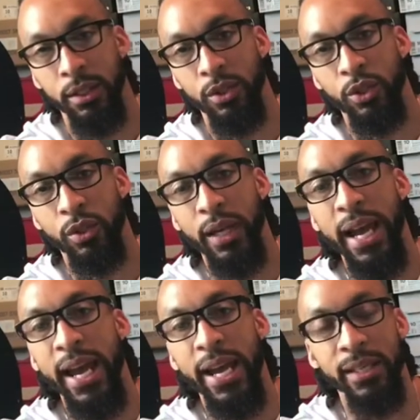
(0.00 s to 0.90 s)

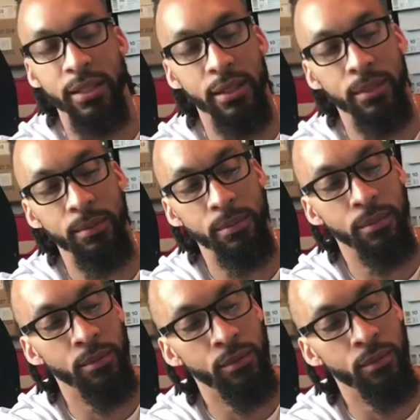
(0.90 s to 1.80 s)
Trash.
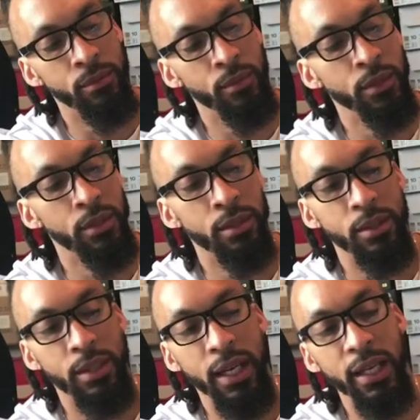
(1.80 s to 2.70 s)

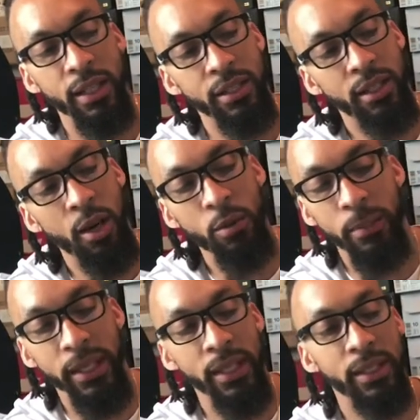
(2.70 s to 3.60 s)
Okay. Dope,
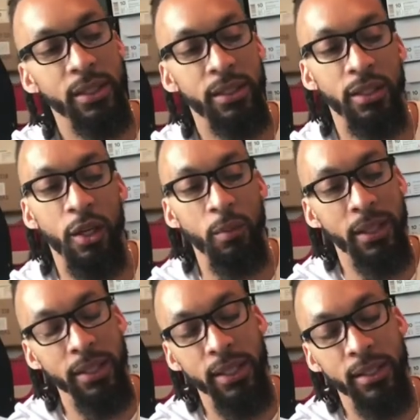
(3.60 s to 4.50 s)
man. Dope. I
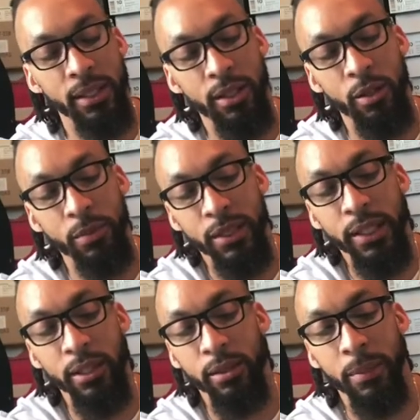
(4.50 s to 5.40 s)
think it's a dope
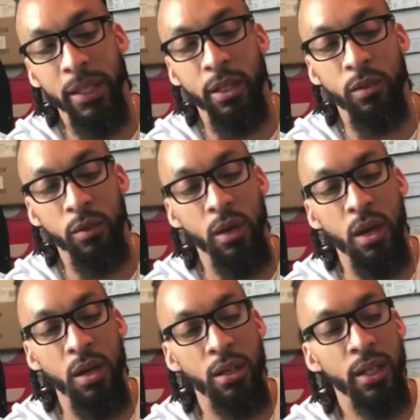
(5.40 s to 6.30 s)
sneaker, man.
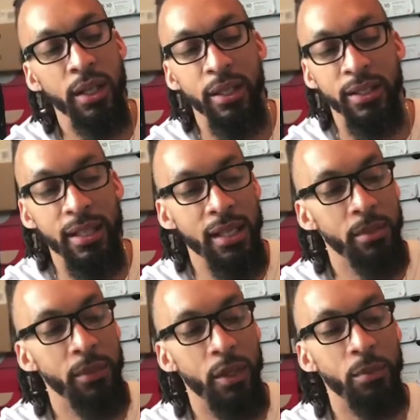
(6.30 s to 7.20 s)
Overall, it's got some
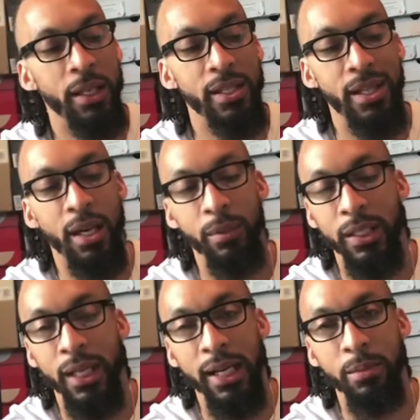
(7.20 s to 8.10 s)
dope things that I really
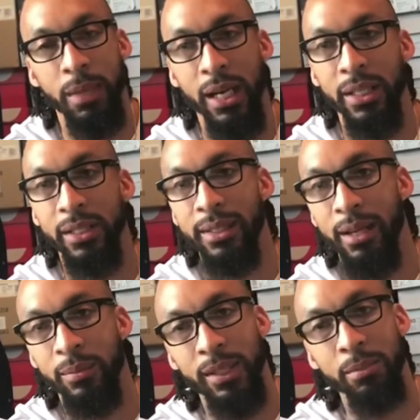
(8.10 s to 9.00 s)
like about it. Not
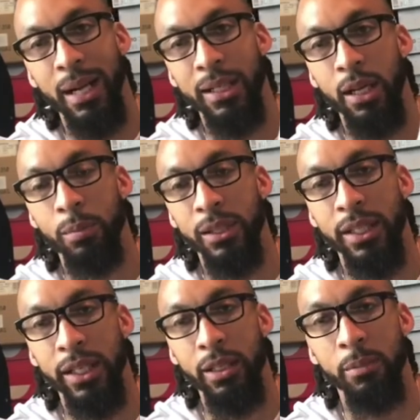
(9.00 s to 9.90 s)
really my cup of
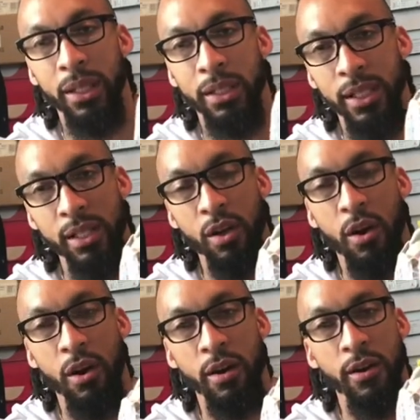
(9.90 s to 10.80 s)
tea, but these
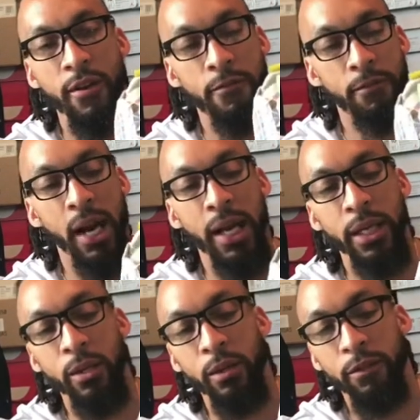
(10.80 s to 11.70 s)
are
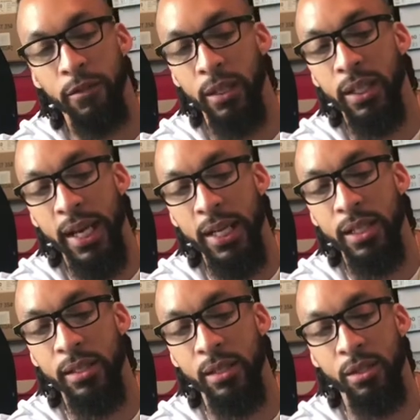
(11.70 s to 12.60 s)
fire for the
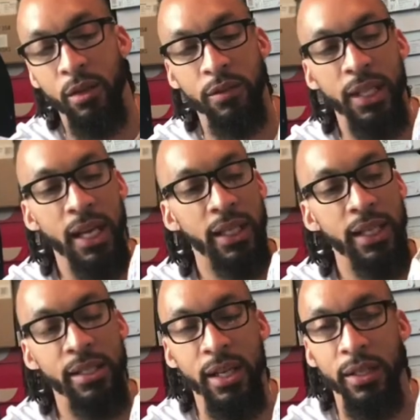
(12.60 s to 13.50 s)
ladies. So if you got
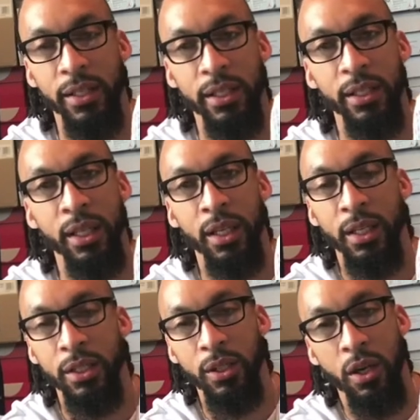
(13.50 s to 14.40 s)
ladies that are in the,
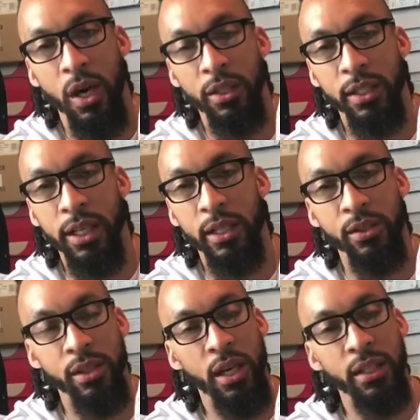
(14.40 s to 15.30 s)
you know, all the colors
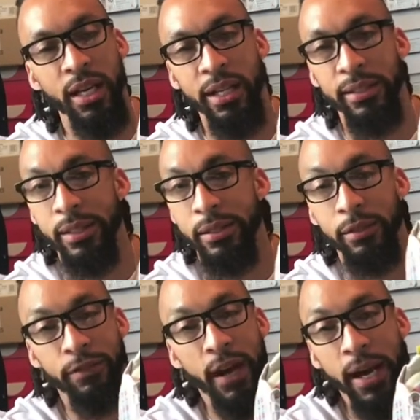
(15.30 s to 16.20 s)
and all that, these are
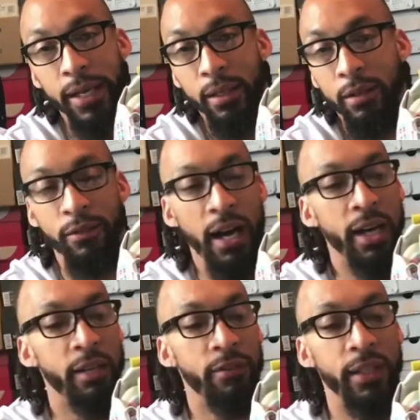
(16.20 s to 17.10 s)
fire.
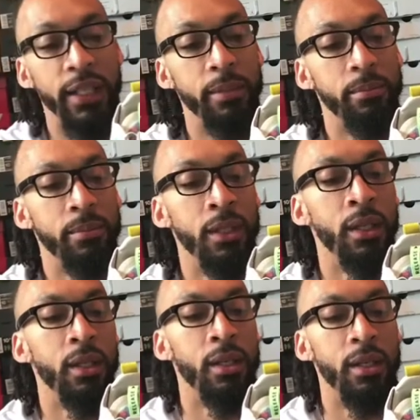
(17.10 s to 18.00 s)
Fire for them.
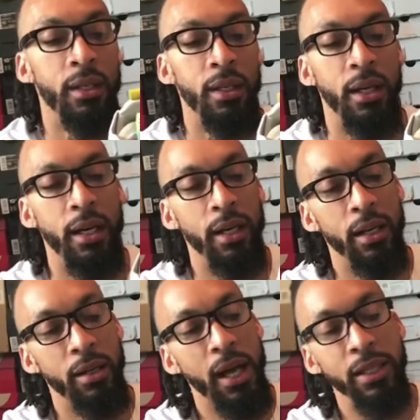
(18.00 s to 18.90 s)

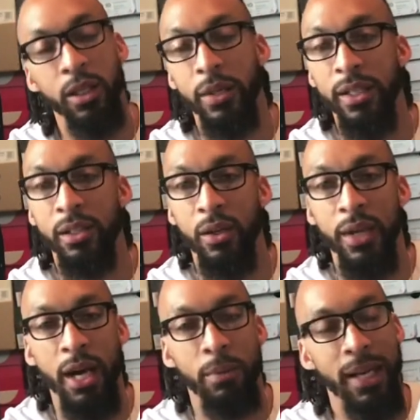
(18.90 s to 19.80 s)
I know they sold
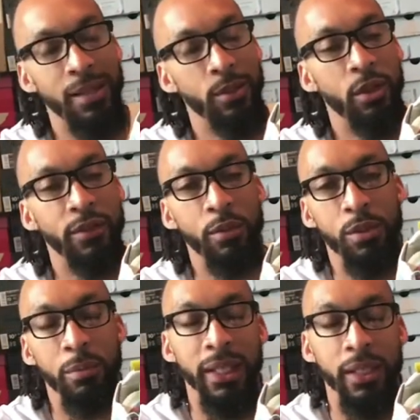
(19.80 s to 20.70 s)
out, but I don't know if it was
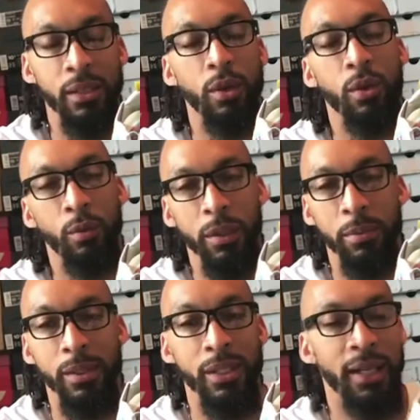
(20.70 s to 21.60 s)
men's or
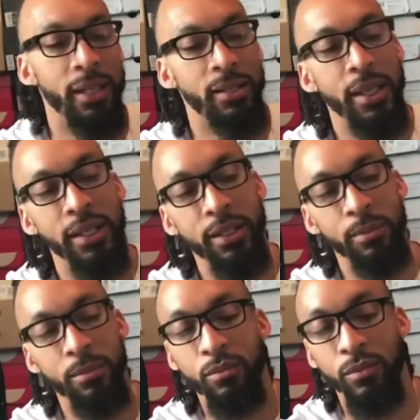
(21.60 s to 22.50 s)
women's, like I stated.
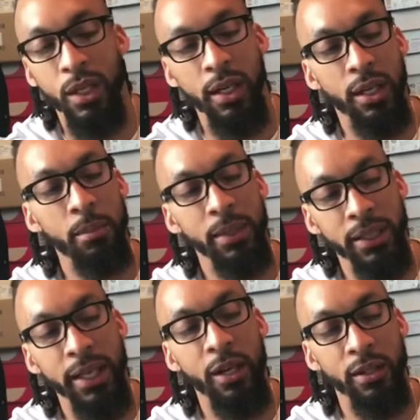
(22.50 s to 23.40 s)
But
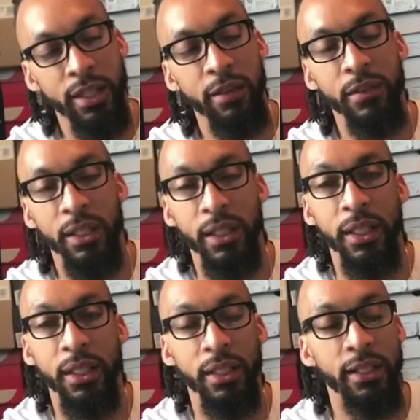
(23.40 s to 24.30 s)
they are
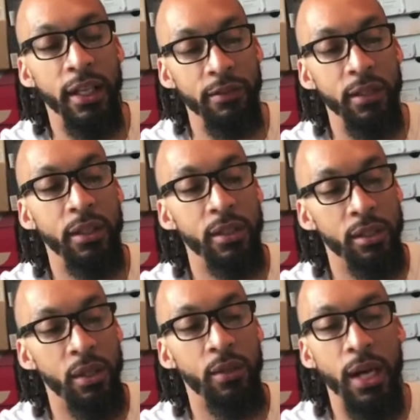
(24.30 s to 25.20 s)
definitely, definitely
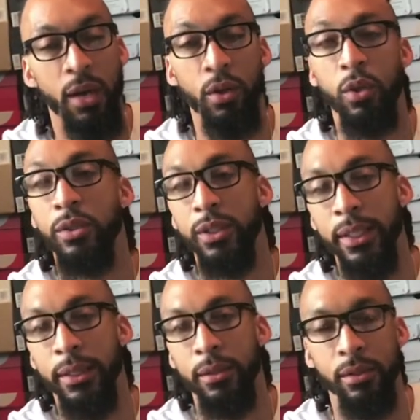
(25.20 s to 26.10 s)
sold out on
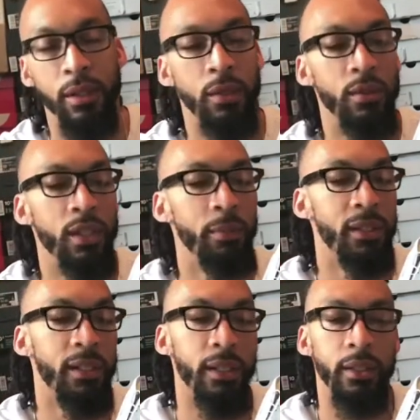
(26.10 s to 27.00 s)
sneakers. So could be
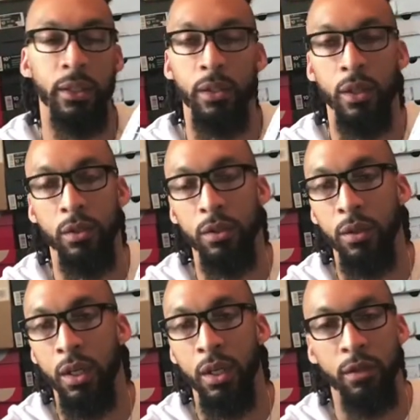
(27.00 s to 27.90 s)
sitting in your local
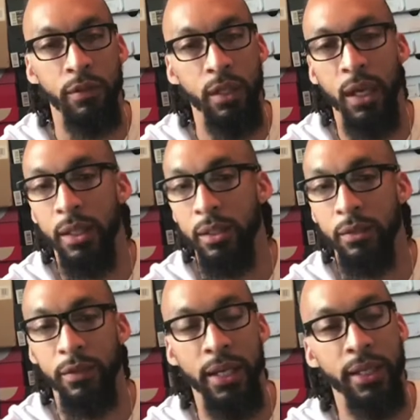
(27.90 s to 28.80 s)
Foot Locker,
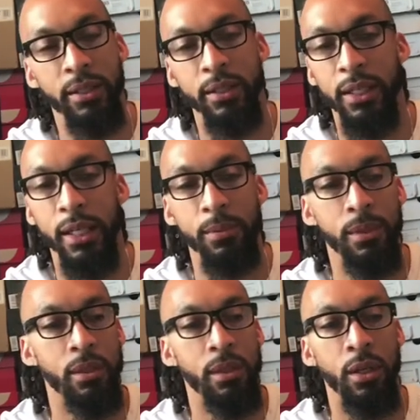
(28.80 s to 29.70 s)
Foot Action Champs,
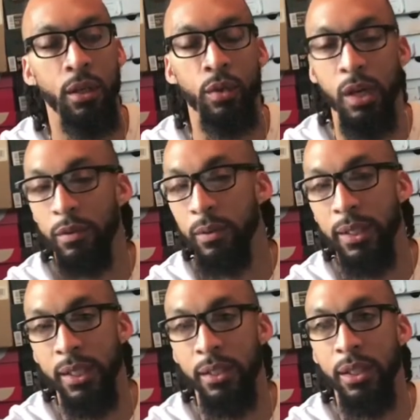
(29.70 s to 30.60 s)
whoever
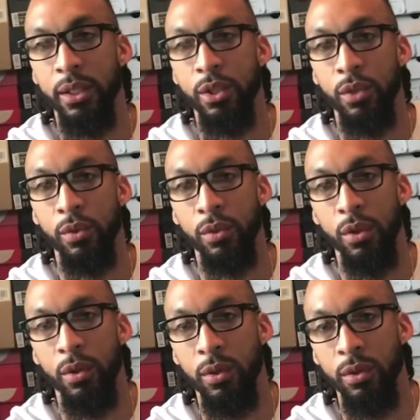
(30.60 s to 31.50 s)
released these shoes
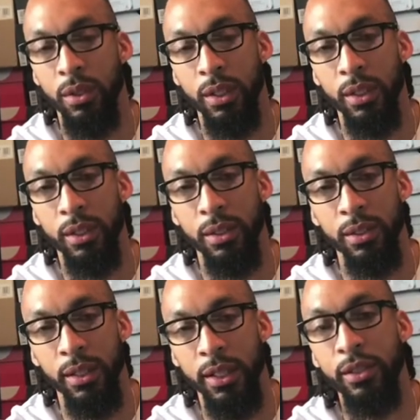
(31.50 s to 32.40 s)
on
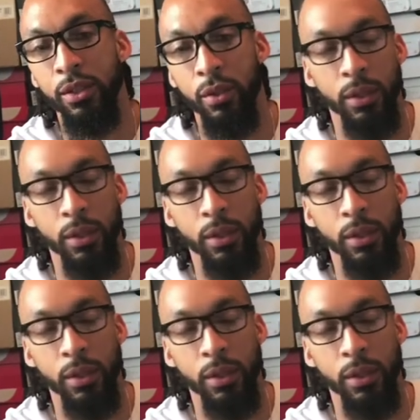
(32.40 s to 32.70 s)
in store.